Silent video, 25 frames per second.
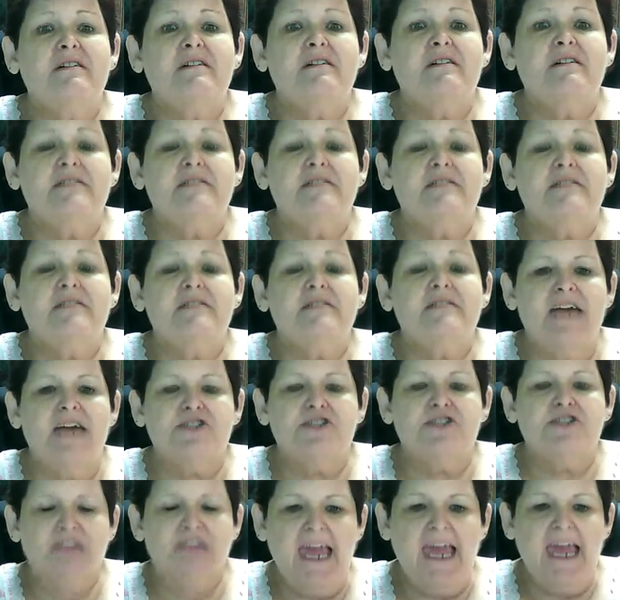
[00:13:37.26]

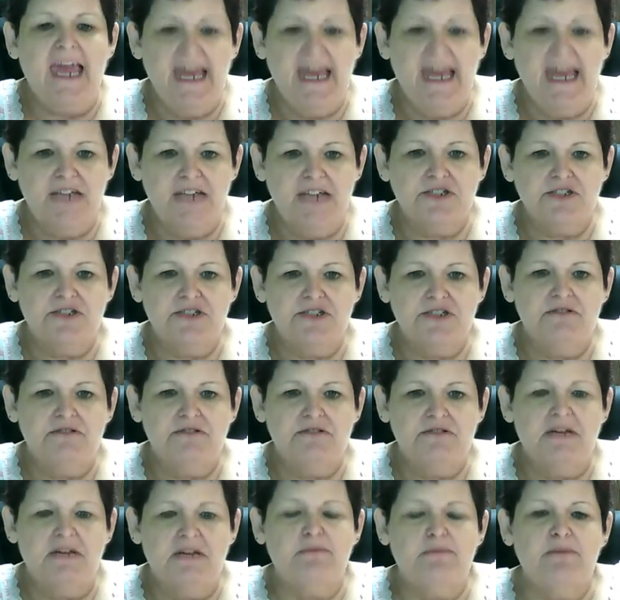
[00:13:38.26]
Cash.
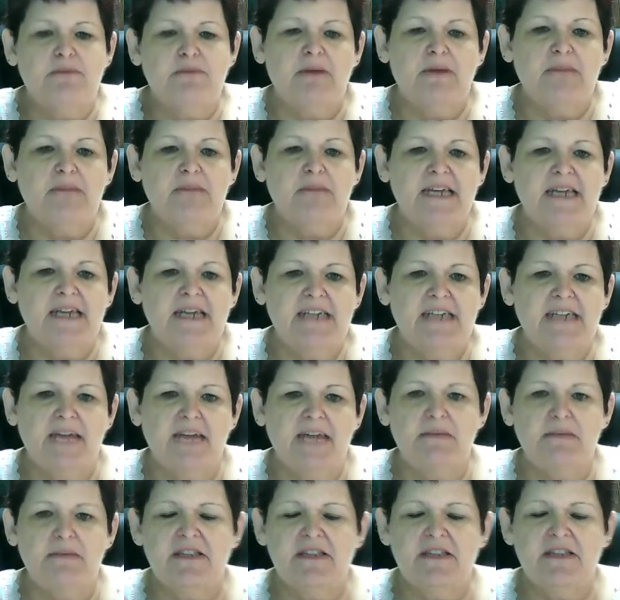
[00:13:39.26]
I put my maiden
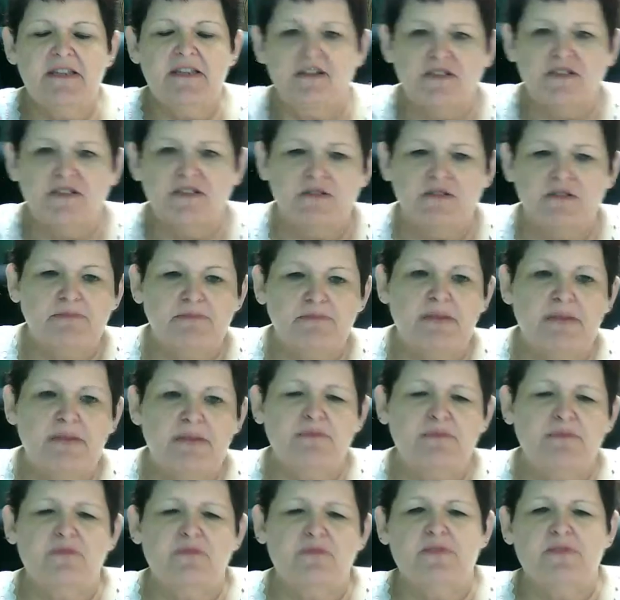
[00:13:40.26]
name in there so that
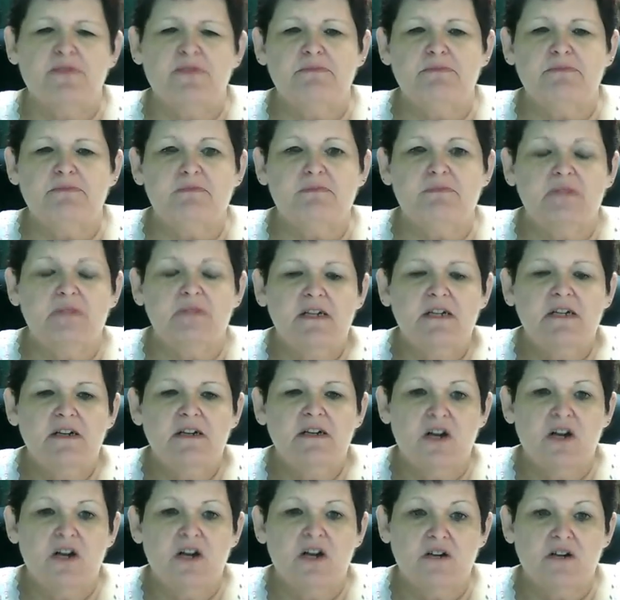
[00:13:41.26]
people from
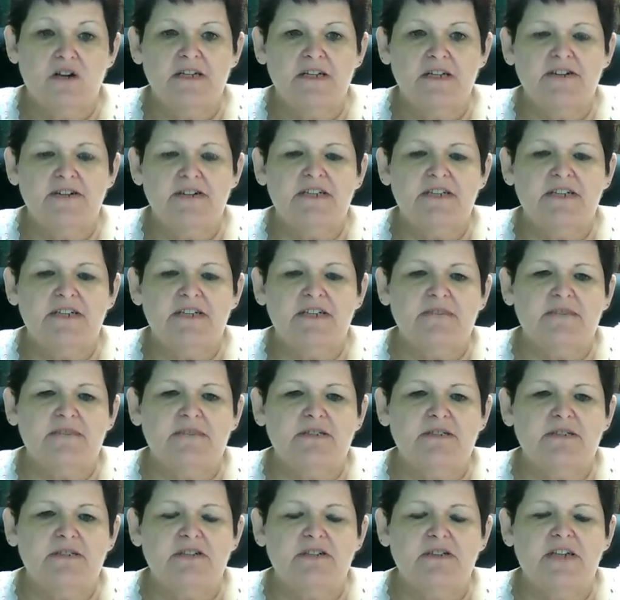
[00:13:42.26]
earlier
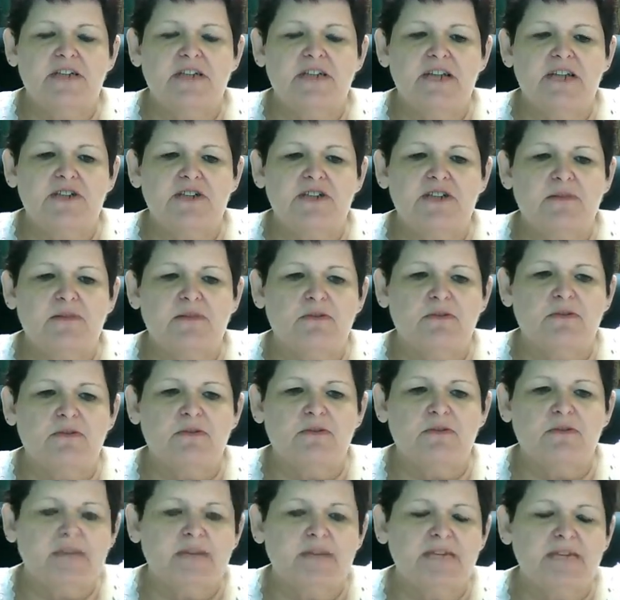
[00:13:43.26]
times could catch up
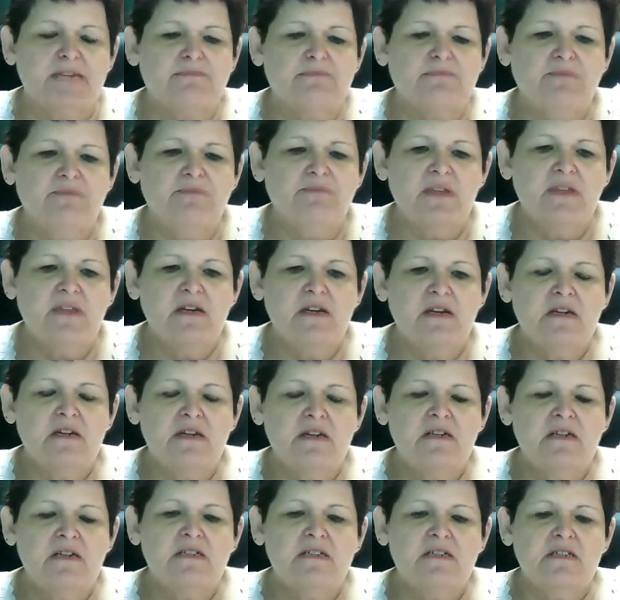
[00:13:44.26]
with me.
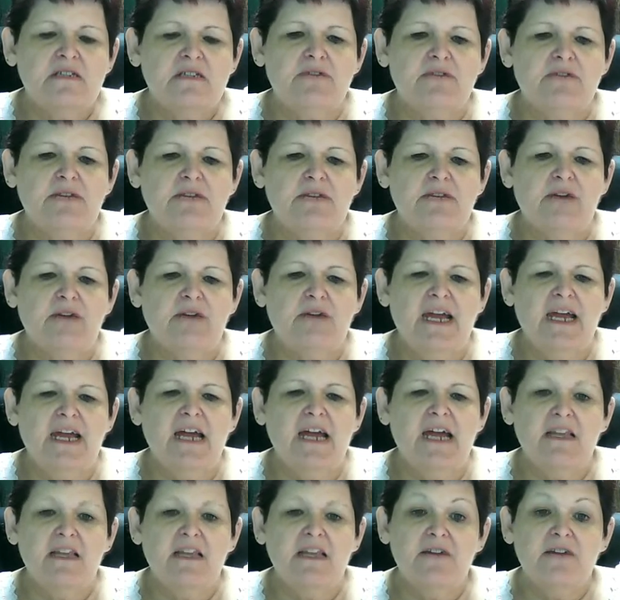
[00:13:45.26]
So anyway,
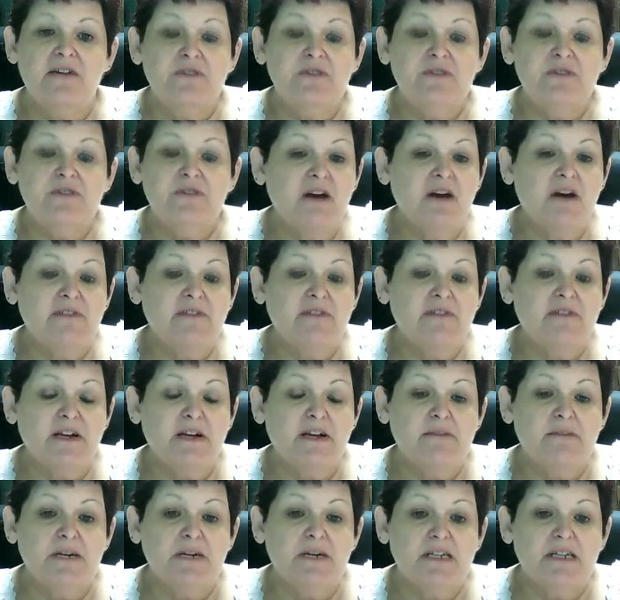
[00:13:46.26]
I love you all
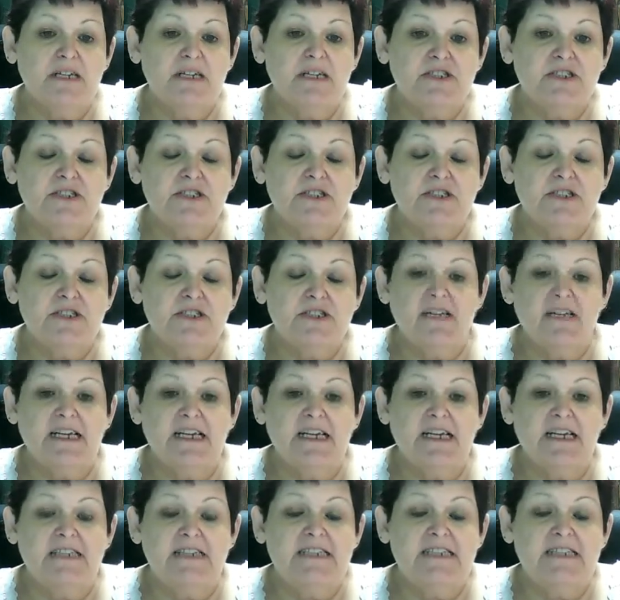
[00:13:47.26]
very much.
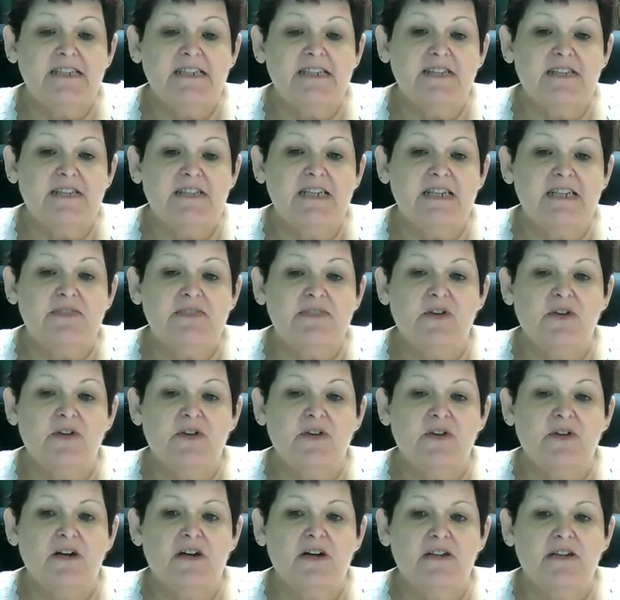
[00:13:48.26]
Like I said, thanks for
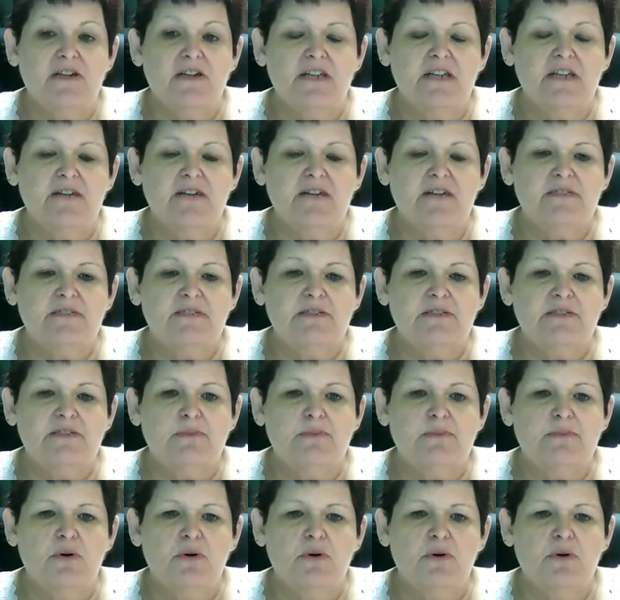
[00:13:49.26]
all your love and
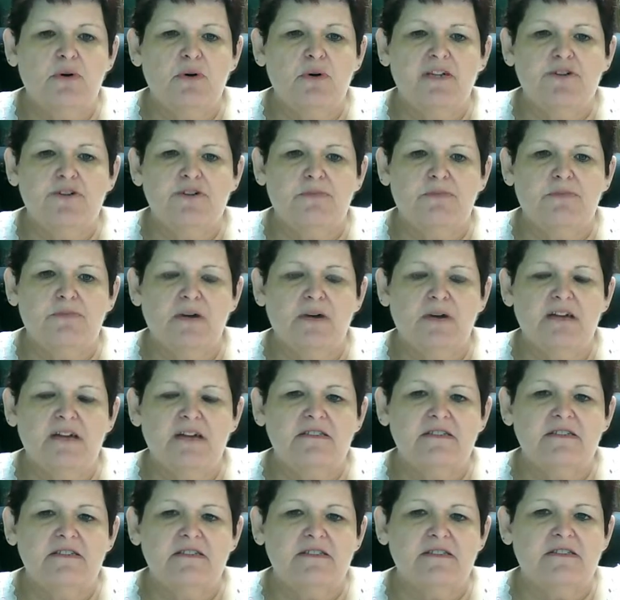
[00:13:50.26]
support and your
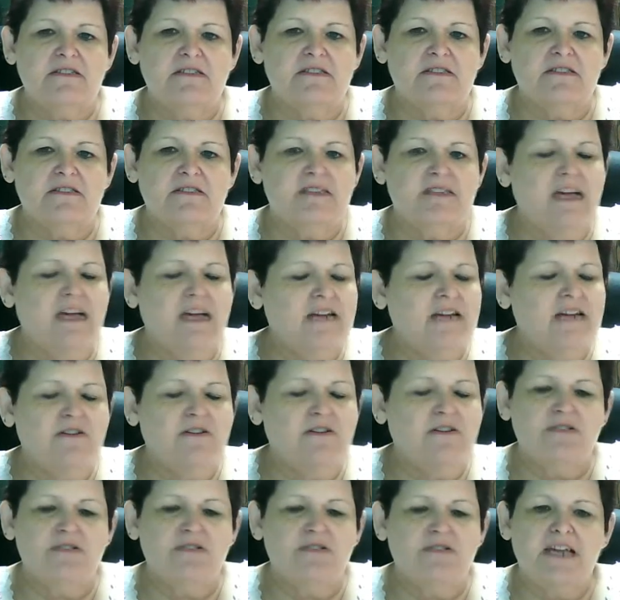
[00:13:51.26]
prayers, because God
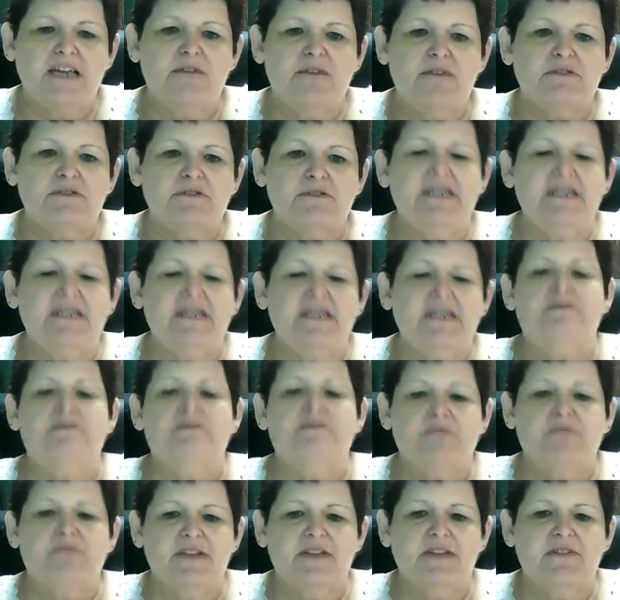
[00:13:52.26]
knows I will take
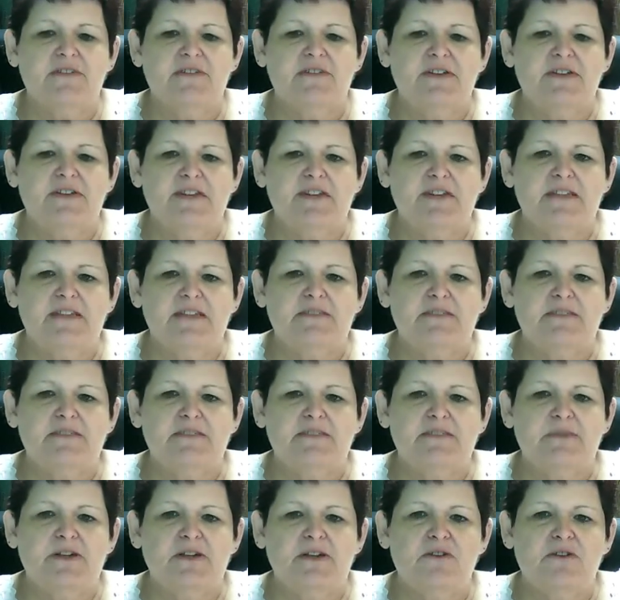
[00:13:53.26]
them with everything that's
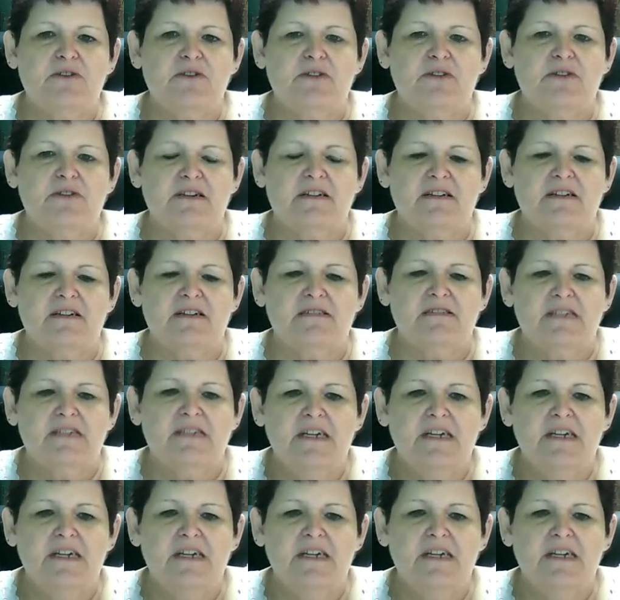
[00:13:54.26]
been going on.